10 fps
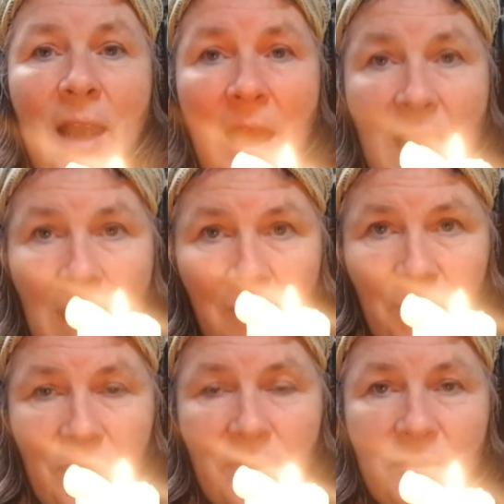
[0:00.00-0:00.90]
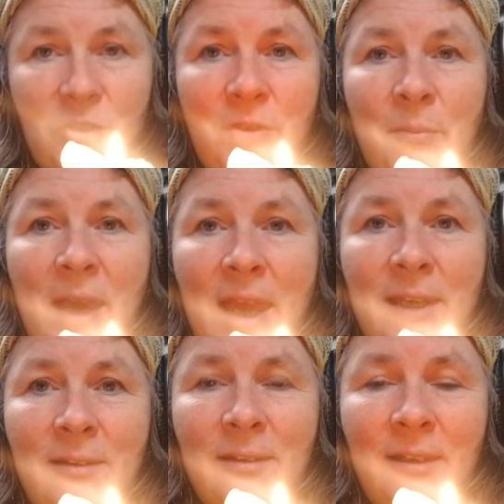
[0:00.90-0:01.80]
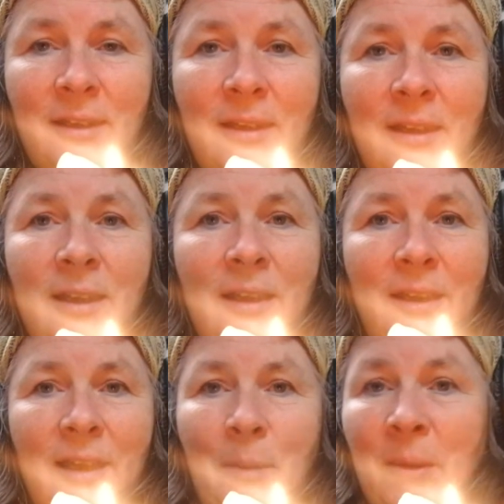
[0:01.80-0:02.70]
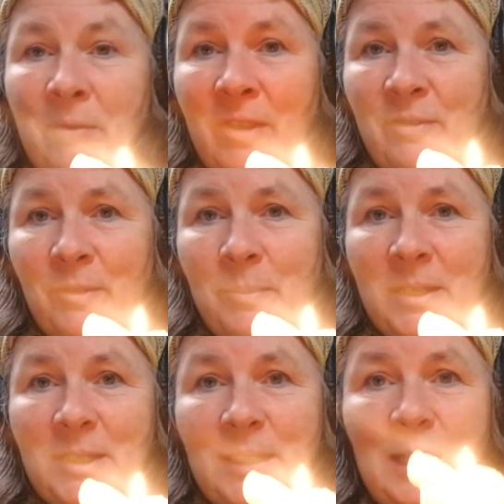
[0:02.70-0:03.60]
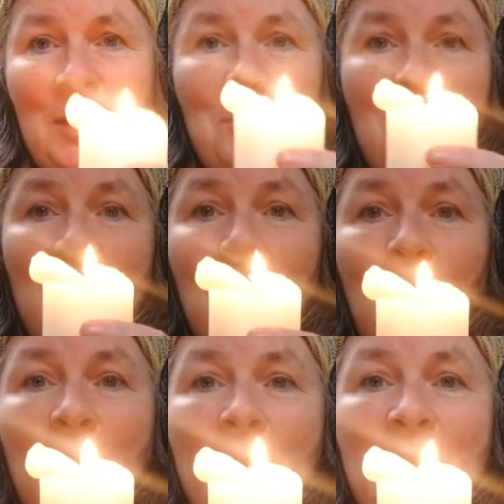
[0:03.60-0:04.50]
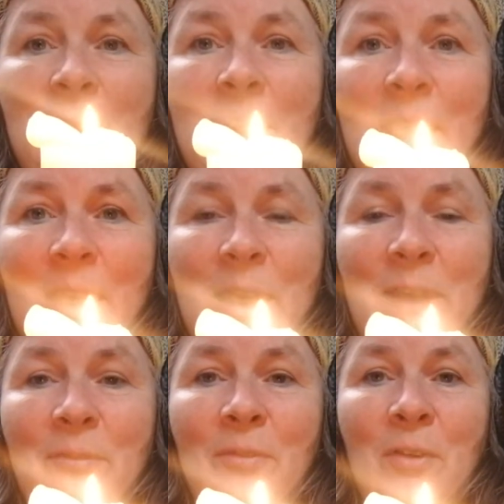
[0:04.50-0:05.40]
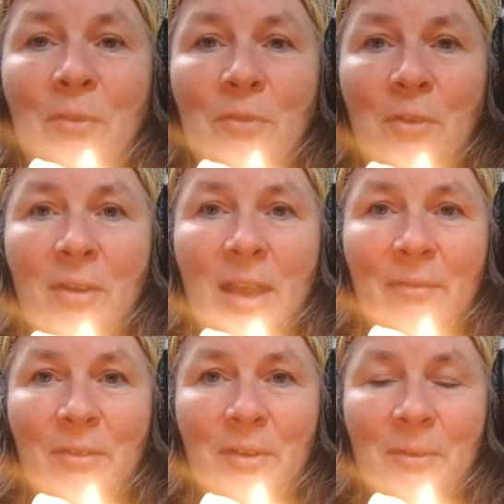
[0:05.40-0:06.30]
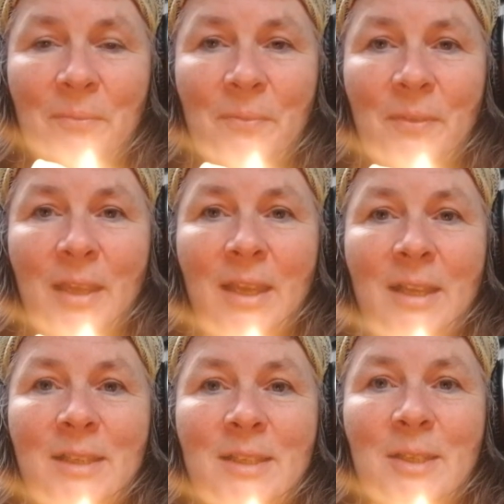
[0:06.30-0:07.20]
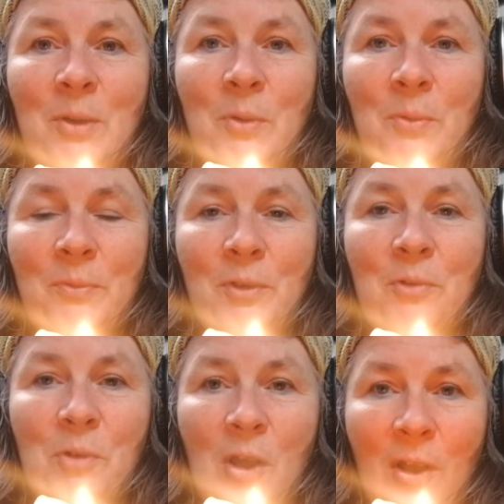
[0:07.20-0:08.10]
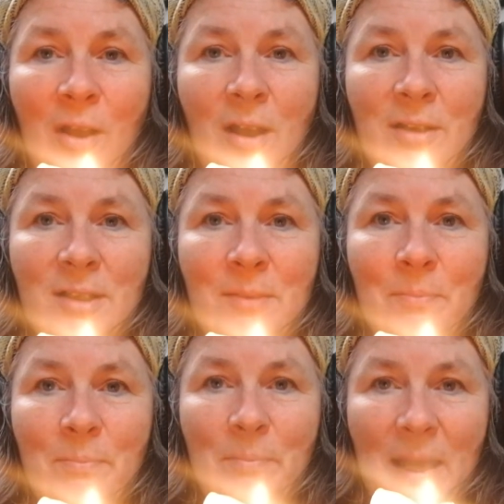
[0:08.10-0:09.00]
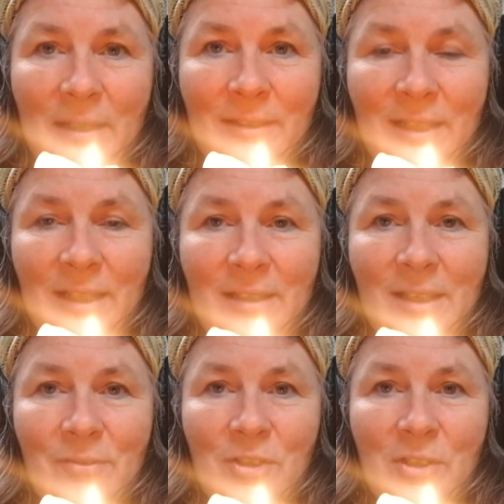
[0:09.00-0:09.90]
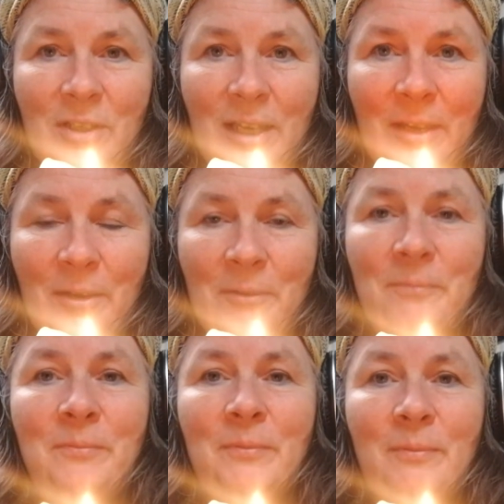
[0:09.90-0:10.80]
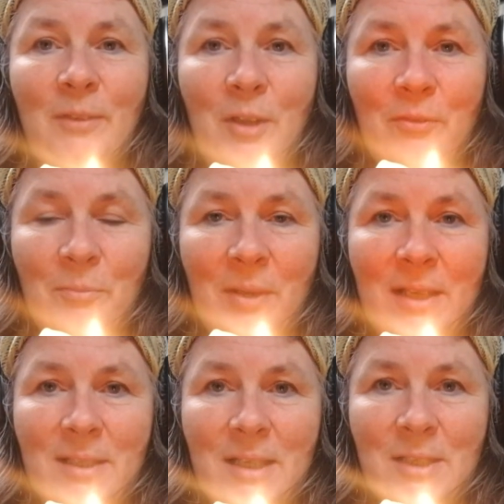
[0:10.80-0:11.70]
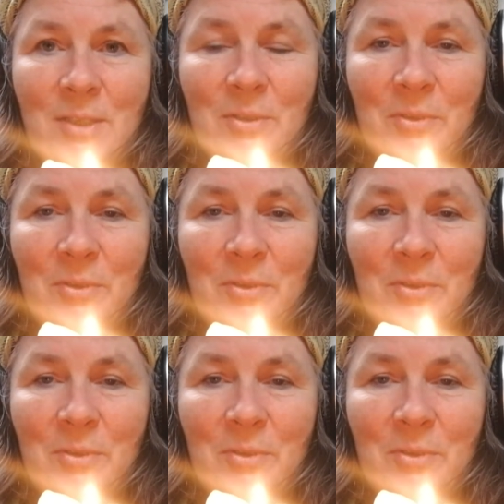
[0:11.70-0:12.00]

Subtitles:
Health to the men. And my favourite bit, may the women live forever. So, gra agus banachtaí díobh go léir. Love and blessings to